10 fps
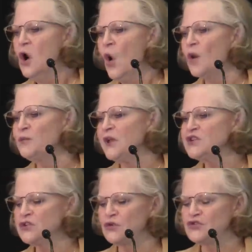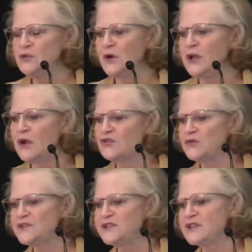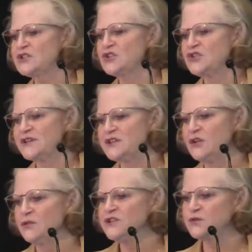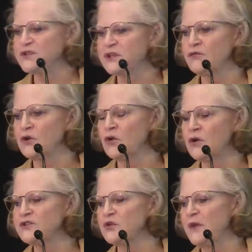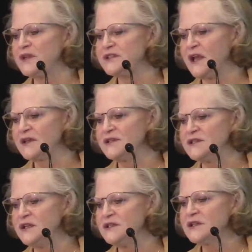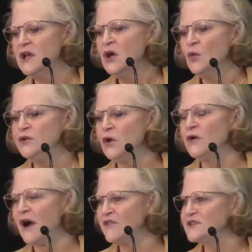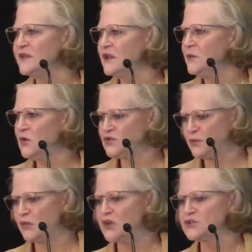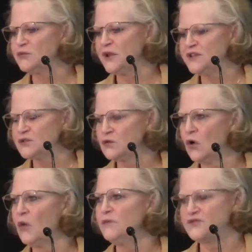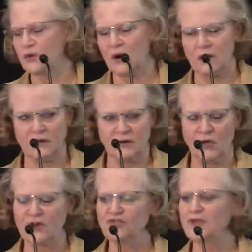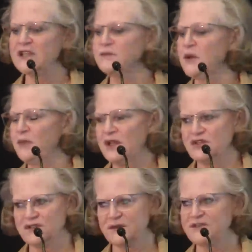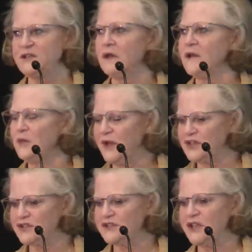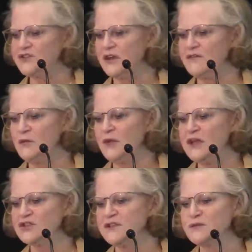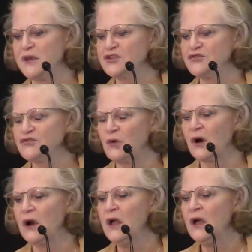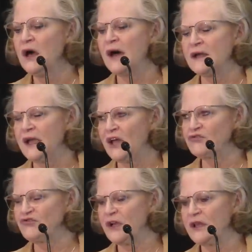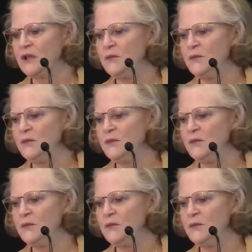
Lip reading: What patient or tumor characteristics suggest increased risk of recurrence or metastatic disease? We know obviously that immunosuppression plays a role. So our organ transplant patients, our CLL patients, HIV patients, patients who are on iatrogenic